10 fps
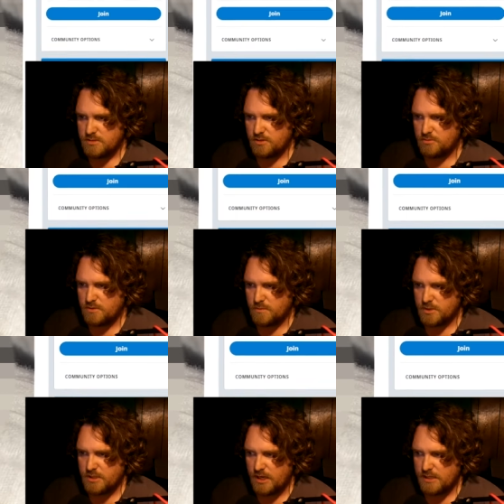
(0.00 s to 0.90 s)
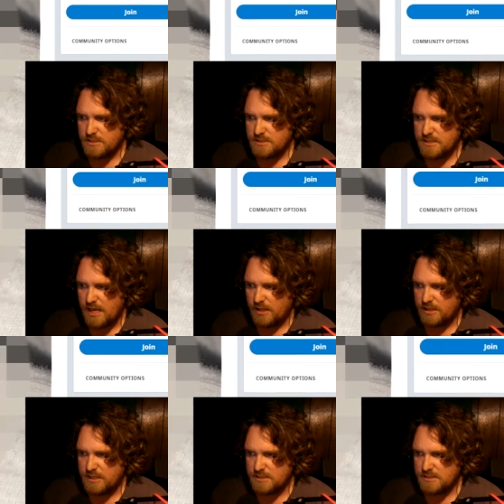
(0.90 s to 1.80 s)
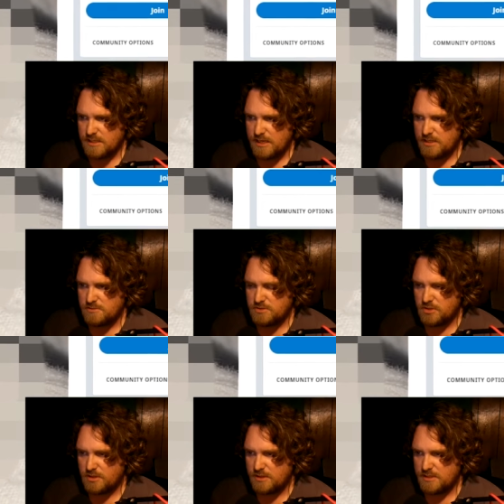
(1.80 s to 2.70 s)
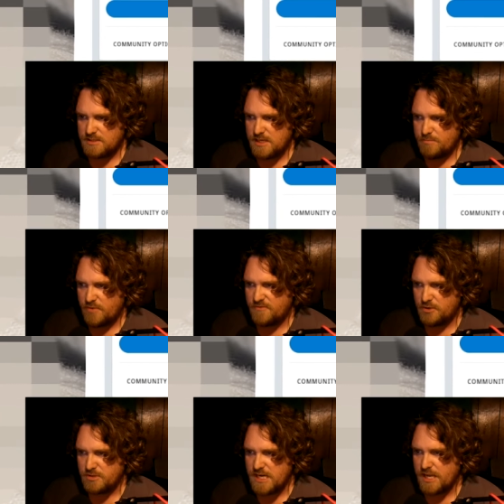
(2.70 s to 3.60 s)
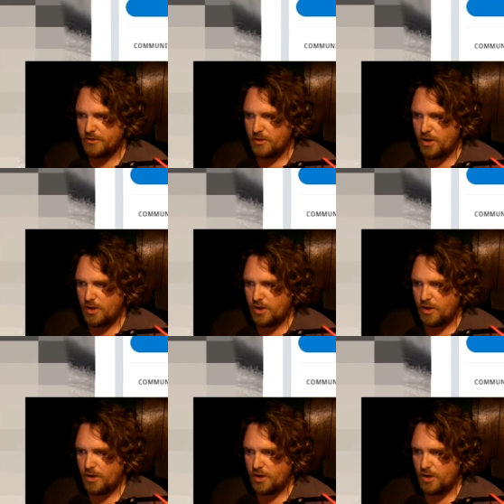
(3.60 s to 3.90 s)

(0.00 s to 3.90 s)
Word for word: So you were cutting scallions and you took the tip of your nail